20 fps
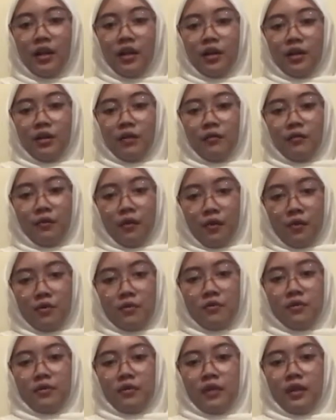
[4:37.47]
The fourth
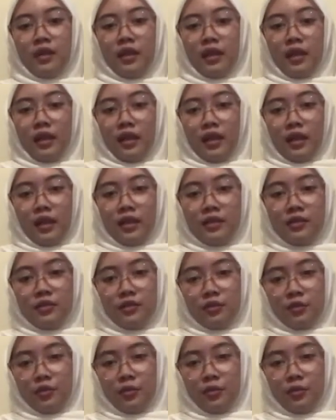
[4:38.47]
is to